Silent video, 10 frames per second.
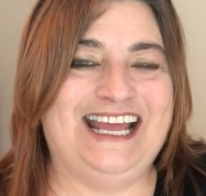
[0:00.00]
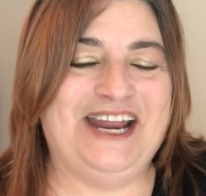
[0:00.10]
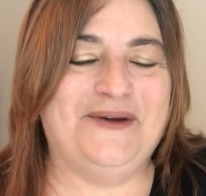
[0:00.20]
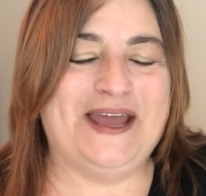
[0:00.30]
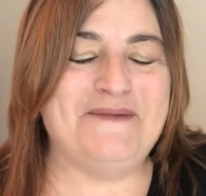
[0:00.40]

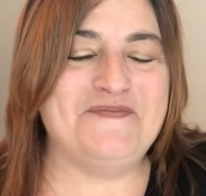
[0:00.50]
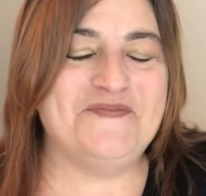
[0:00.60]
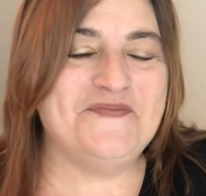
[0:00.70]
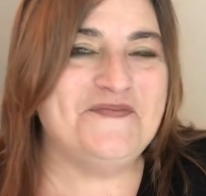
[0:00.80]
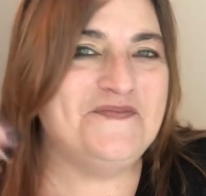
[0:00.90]
Anyway,
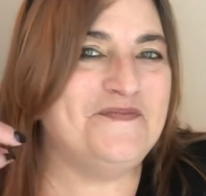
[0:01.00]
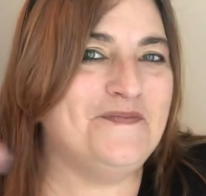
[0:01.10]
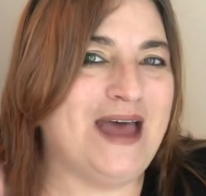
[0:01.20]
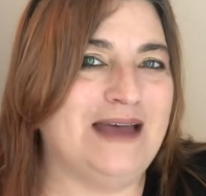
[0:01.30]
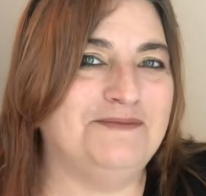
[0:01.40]

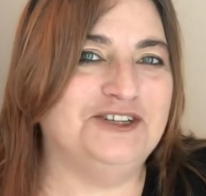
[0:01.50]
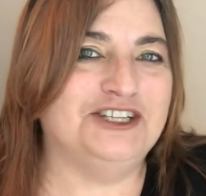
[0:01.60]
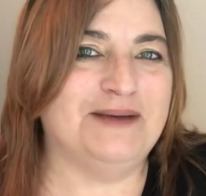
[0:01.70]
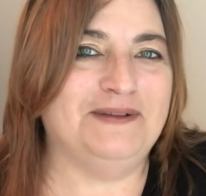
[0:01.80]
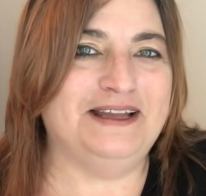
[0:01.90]
Babs, your
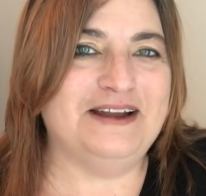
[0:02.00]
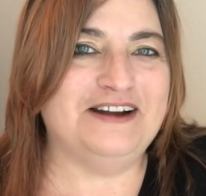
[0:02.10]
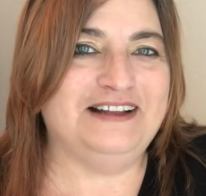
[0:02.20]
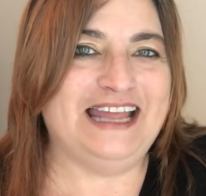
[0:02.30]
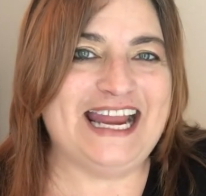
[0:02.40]

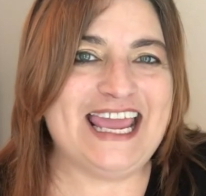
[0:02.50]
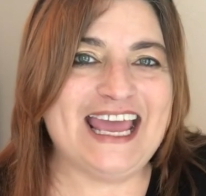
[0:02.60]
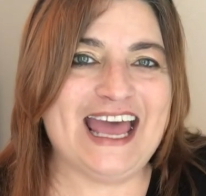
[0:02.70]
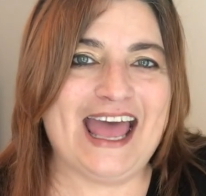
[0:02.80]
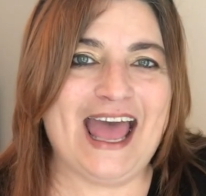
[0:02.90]
Tupperware lady,
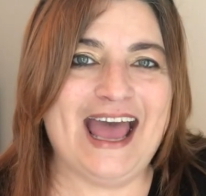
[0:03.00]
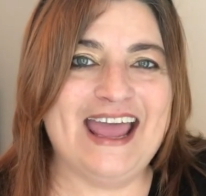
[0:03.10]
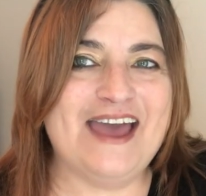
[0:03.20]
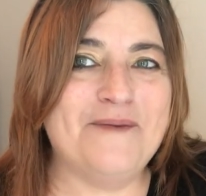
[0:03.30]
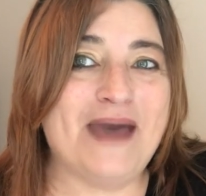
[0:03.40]
I
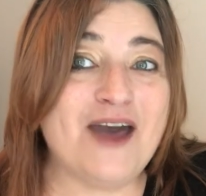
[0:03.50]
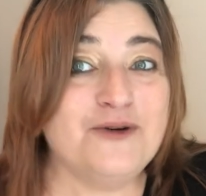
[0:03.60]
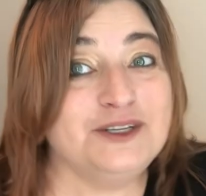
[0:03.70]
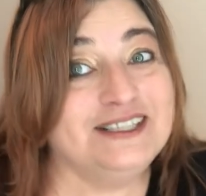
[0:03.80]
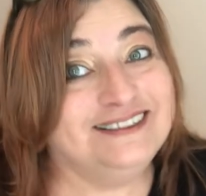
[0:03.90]
am
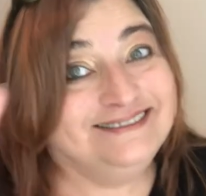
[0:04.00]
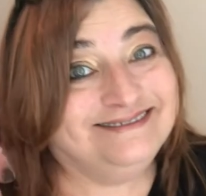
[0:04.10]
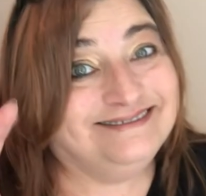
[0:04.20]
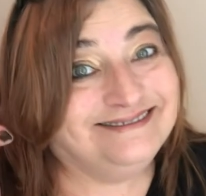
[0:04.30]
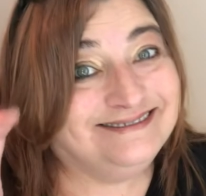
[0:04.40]
out.
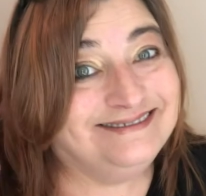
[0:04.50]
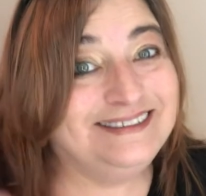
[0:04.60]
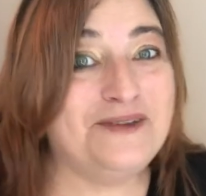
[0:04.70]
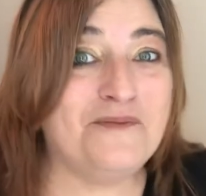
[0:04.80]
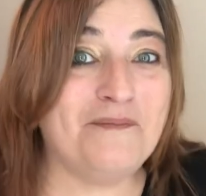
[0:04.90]

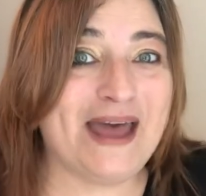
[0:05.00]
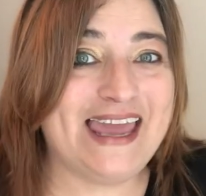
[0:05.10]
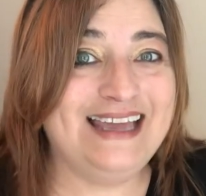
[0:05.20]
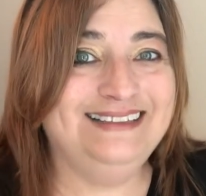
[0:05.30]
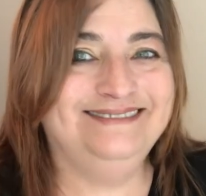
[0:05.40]
Bye.